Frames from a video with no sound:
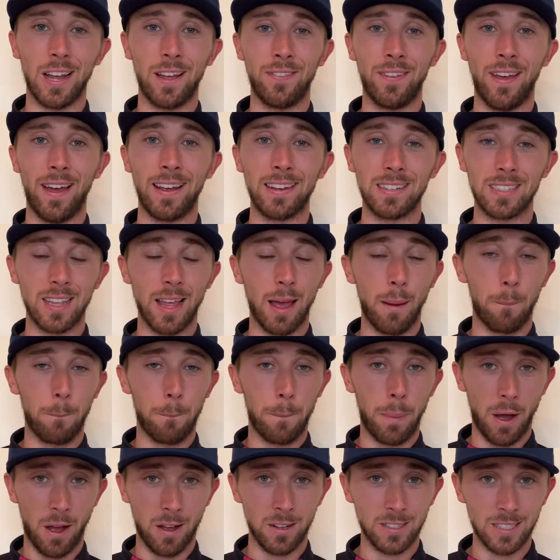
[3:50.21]
and that is their
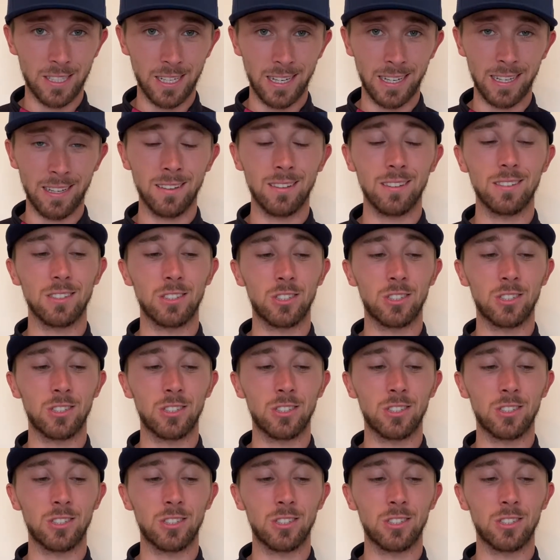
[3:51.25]
putting.